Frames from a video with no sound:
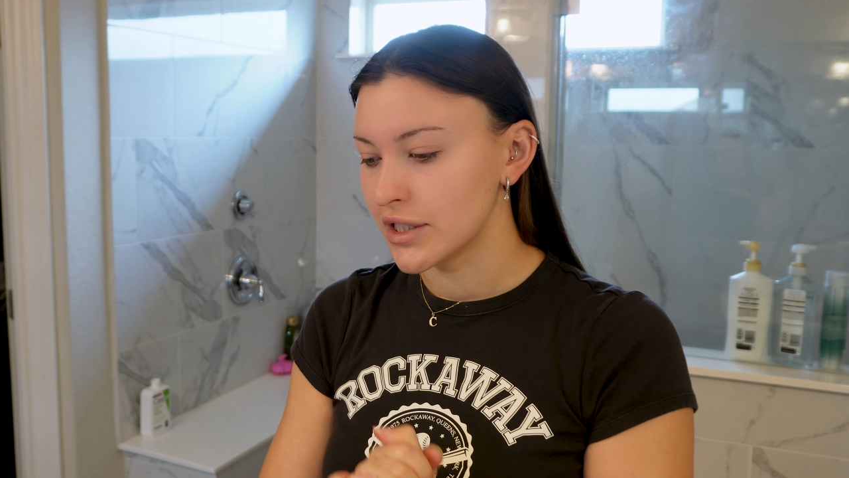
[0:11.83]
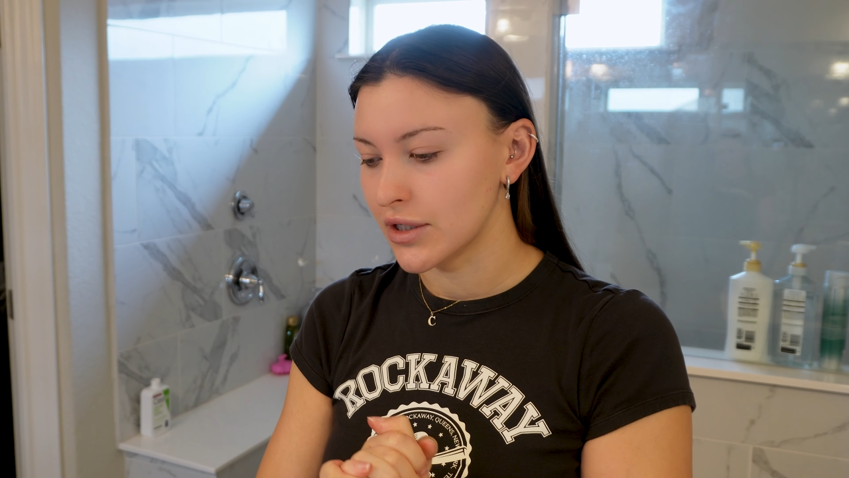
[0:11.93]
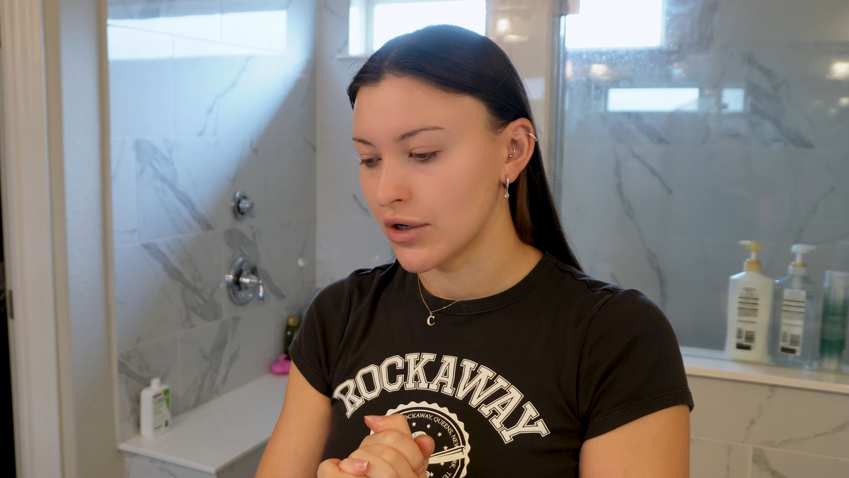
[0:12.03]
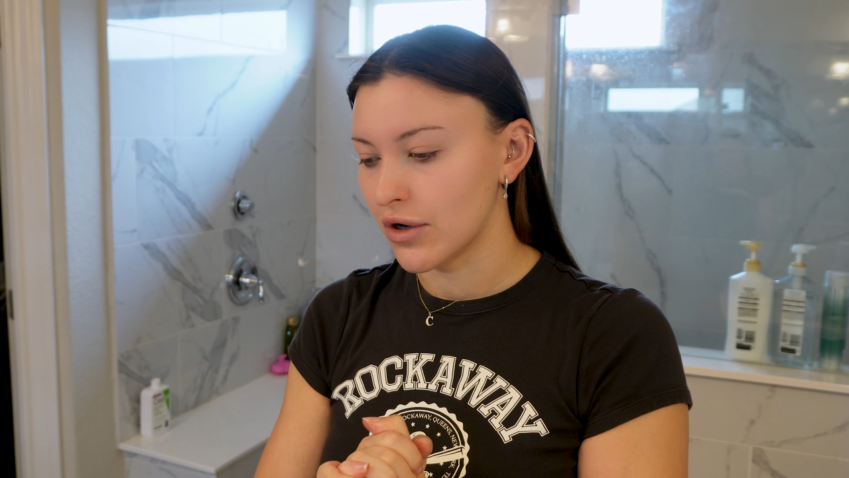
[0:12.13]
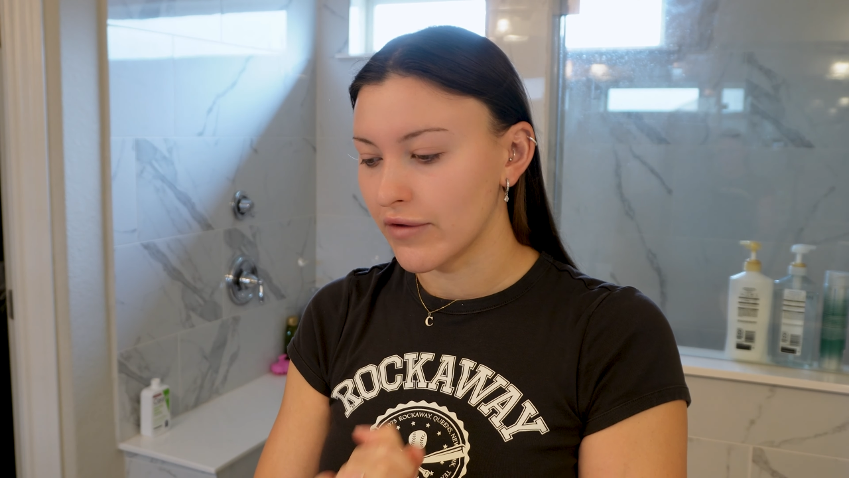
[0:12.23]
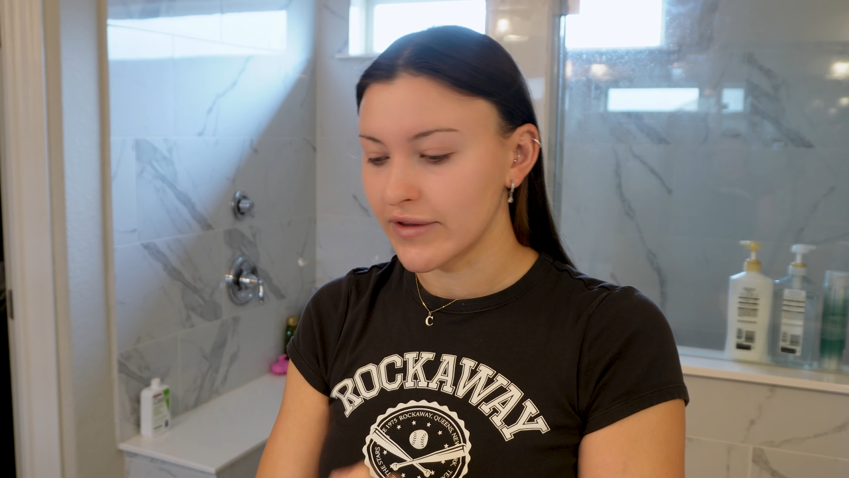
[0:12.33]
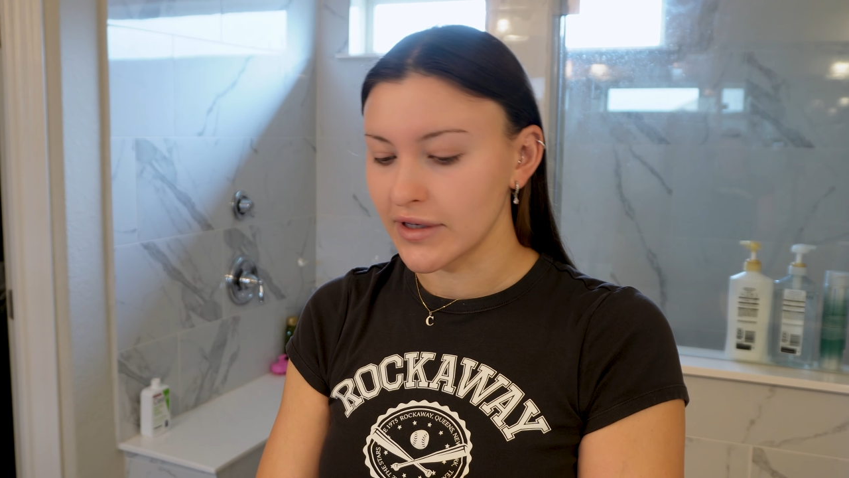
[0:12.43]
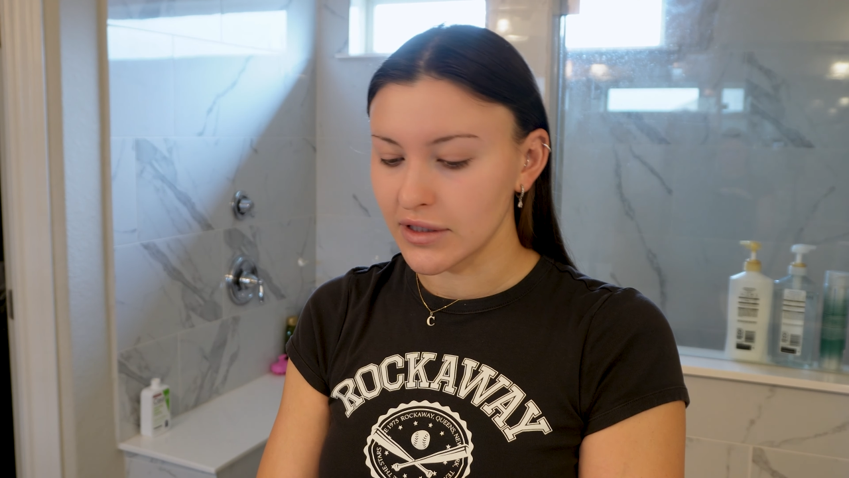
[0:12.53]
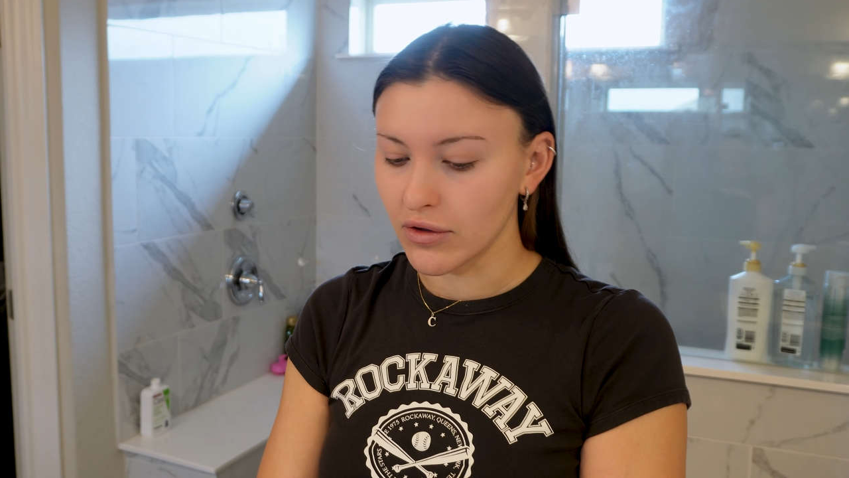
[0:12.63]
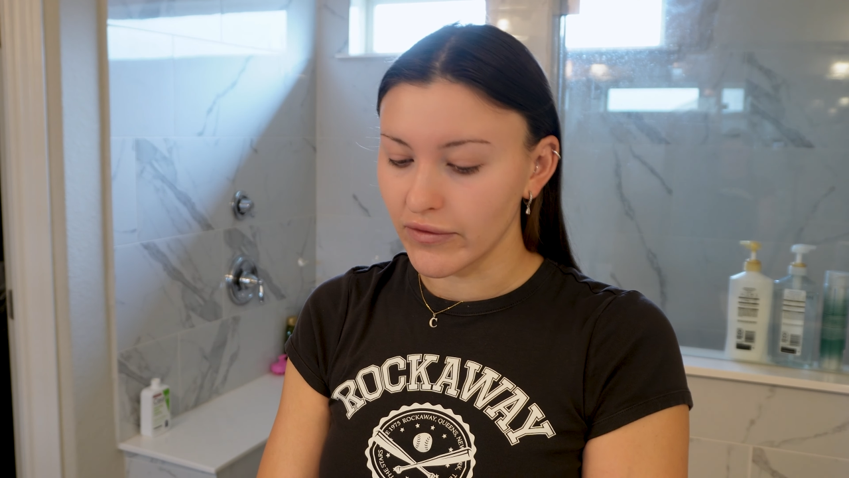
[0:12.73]
start off
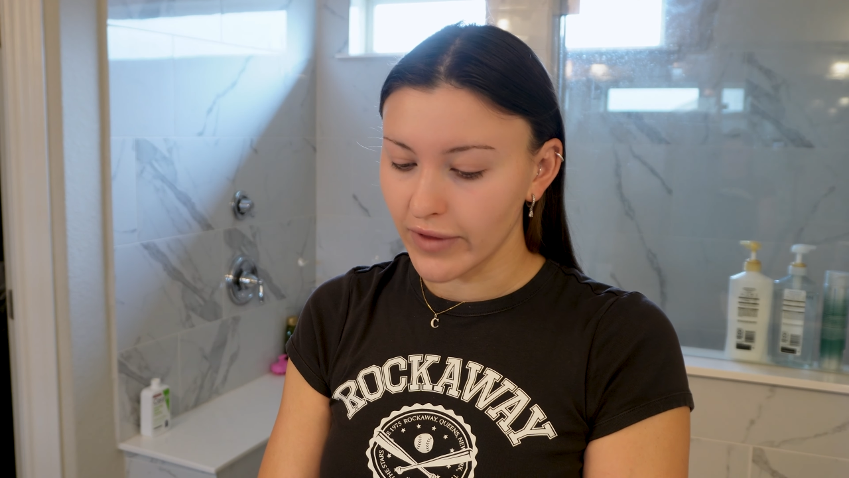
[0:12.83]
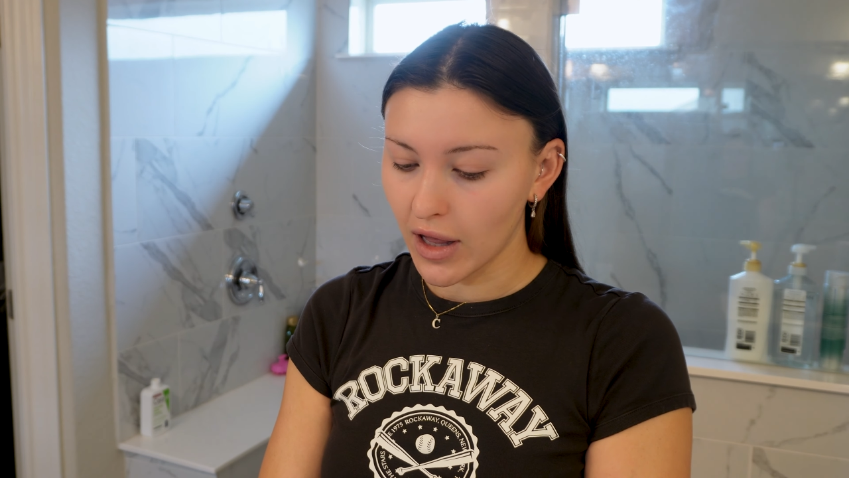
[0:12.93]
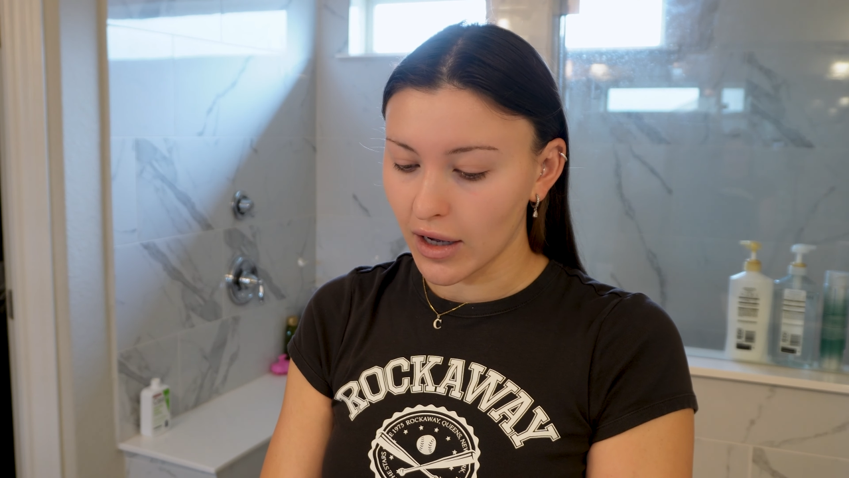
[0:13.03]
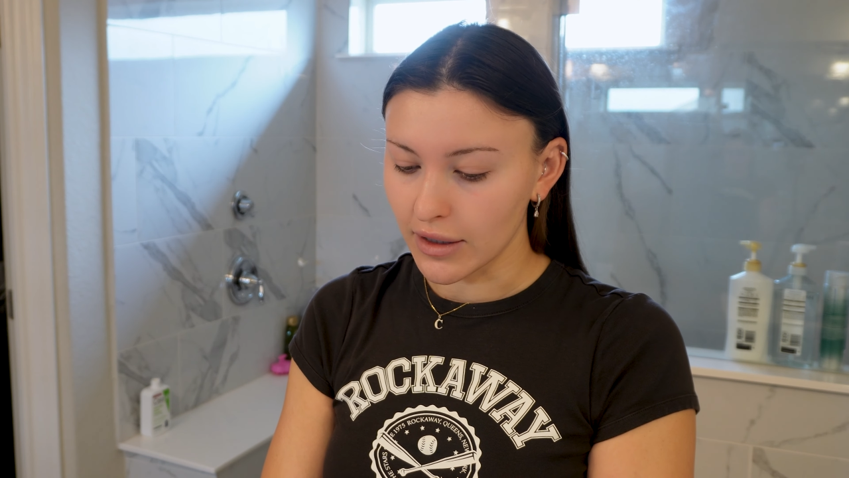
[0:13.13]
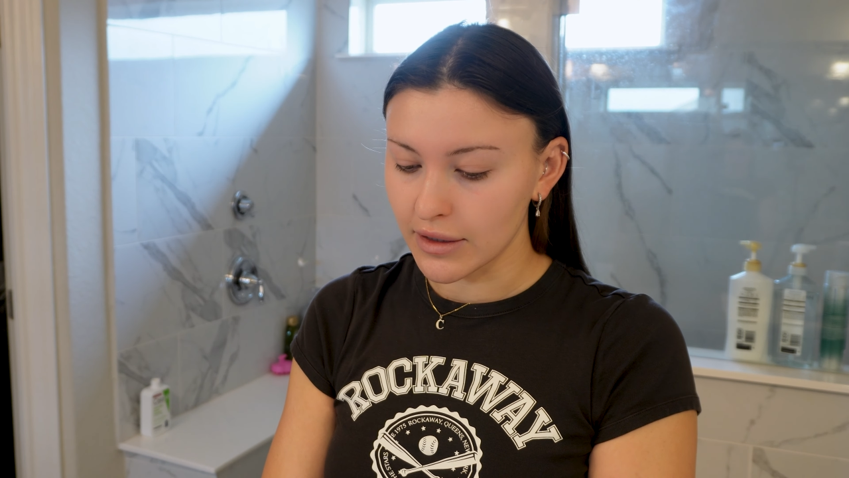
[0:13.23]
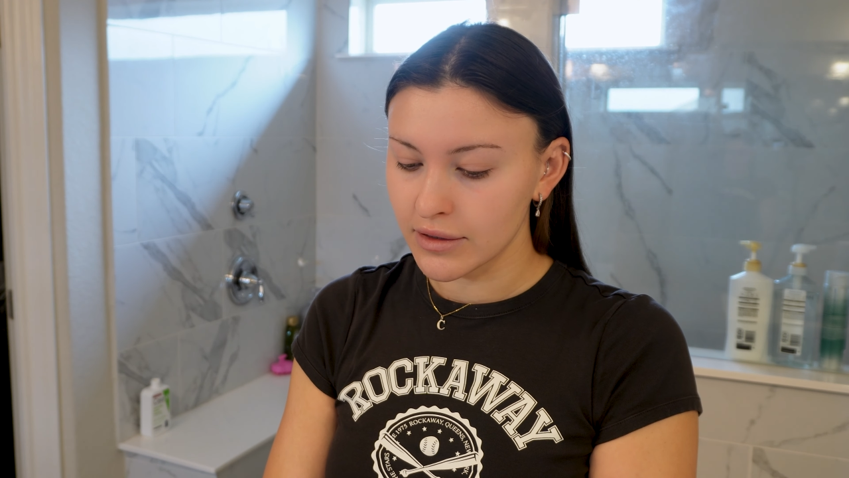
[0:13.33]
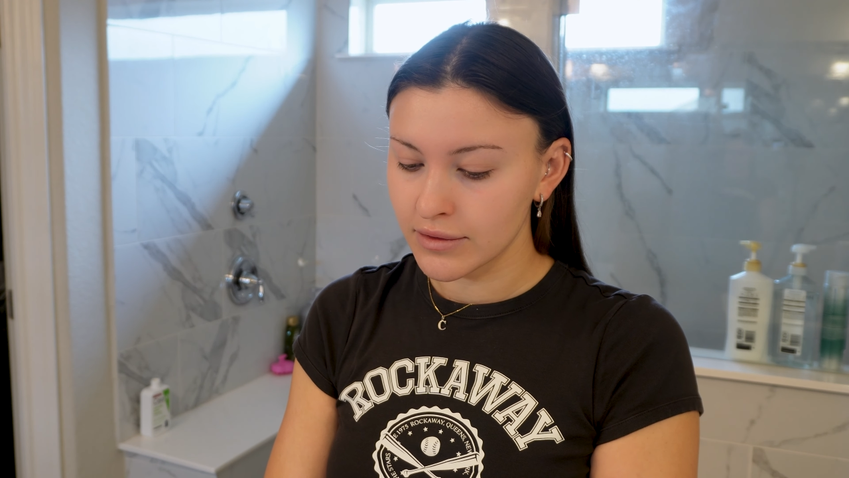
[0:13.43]
this little vlog